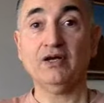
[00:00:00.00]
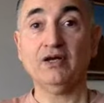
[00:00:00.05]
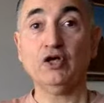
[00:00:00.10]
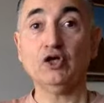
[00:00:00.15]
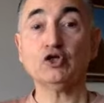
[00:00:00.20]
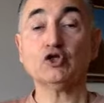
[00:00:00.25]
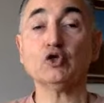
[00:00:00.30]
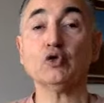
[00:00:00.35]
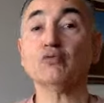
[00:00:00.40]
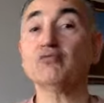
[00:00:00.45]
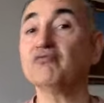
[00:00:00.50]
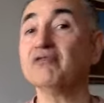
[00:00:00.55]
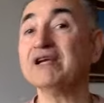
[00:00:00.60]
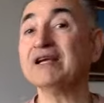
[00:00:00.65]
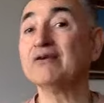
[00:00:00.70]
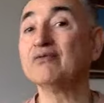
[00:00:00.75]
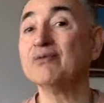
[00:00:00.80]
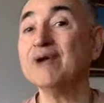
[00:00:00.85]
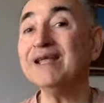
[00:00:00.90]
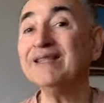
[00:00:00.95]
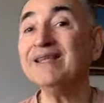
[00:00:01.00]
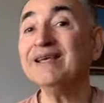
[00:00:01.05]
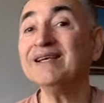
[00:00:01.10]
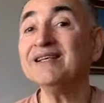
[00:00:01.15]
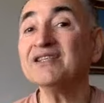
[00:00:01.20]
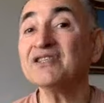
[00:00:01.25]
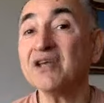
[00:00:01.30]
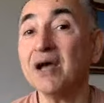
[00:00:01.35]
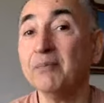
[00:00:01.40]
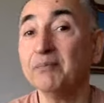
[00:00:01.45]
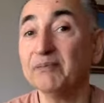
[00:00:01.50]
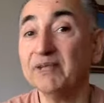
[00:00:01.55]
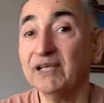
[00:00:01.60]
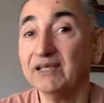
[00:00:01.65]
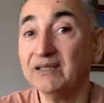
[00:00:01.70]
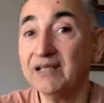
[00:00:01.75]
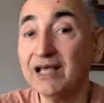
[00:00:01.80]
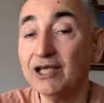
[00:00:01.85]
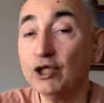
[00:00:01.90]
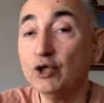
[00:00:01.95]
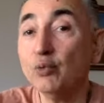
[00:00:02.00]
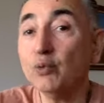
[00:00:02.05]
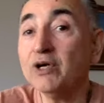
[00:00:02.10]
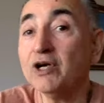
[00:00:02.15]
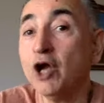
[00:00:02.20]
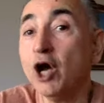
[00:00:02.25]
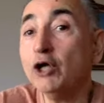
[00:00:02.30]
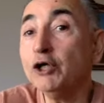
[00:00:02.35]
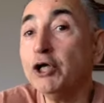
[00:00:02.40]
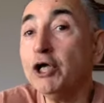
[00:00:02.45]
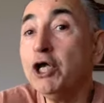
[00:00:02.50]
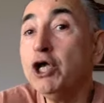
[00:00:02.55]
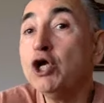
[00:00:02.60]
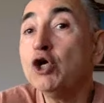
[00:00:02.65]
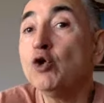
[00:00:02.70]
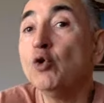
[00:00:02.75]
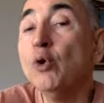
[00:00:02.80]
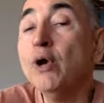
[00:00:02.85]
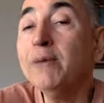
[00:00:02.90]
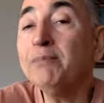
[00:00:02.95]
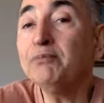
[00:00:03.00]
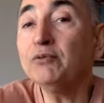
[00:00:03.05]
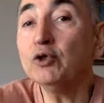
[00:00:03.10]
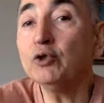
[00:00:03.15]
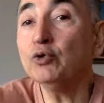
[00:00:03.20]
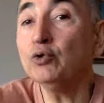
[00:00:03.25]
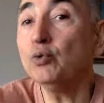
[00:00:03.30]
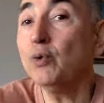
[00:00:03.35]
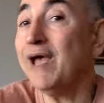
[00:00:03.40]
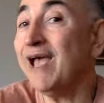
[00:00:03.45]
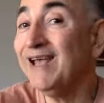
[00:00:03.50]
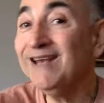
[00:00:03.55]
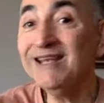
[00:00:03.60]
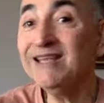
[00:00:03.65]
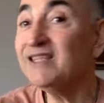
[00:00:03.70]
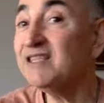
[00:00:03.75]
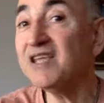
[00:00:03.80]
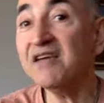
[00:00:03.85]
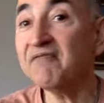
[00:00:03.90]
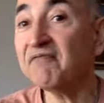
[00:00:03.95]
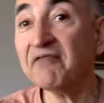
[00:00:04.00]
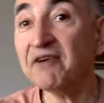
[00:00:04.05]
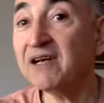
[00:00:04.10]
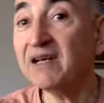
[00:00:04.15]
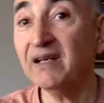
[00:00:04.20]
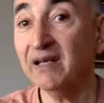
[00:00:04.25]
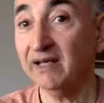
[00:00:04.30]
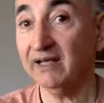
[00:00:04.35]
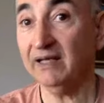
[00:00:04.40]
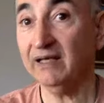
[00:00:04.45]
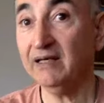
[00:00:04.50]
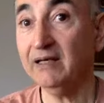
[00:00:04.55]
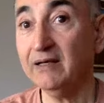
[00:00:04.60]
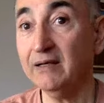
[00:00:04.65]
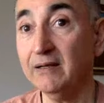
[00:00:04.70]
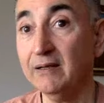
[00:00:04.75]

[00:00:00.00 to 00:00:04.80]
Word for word: So regretting something that you were not equipped to do any differently